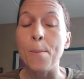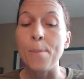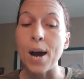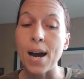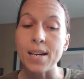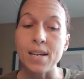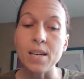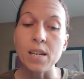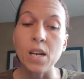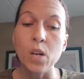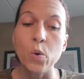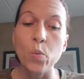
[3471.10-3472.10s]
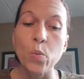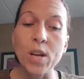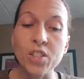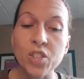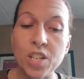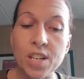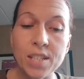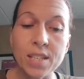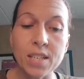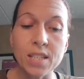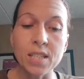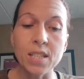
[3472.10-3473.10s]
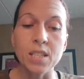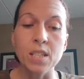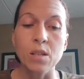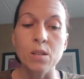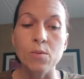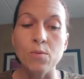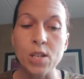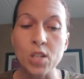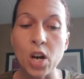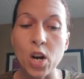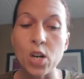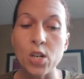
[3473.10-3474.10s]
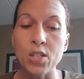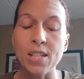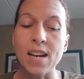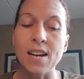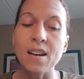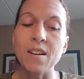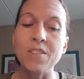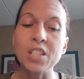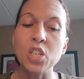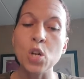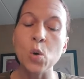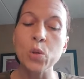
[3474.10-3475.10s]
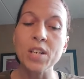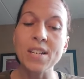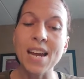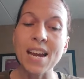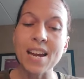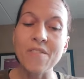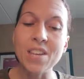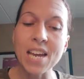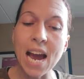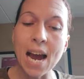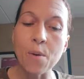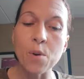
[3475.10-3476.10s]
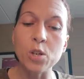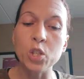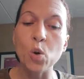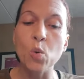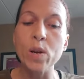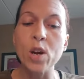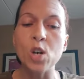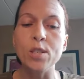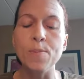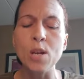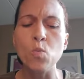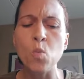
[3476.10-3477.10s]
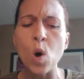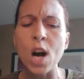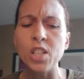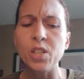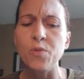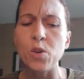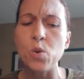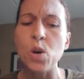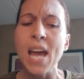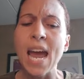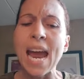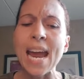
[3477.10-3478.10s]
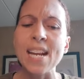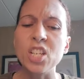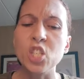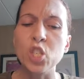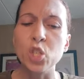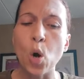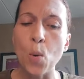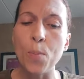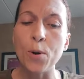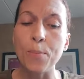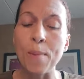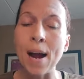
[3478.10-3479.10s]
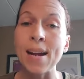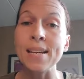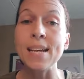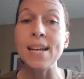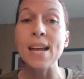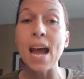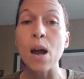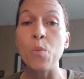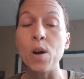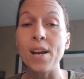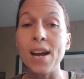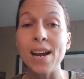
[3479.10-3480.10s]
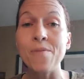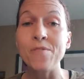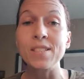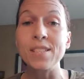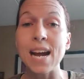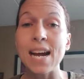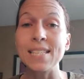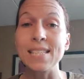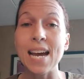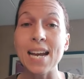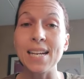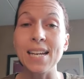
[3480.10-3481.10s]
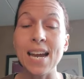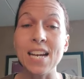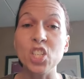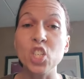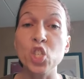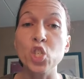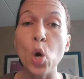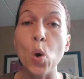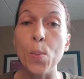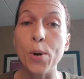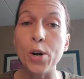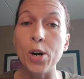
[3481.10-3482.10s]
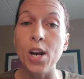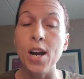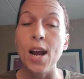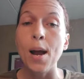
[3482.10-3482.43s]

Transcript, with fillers: body when Jesus returns. And none of us know the day of the hour. So we are to be watchful and sober minded. I want to emphasize that again. Sober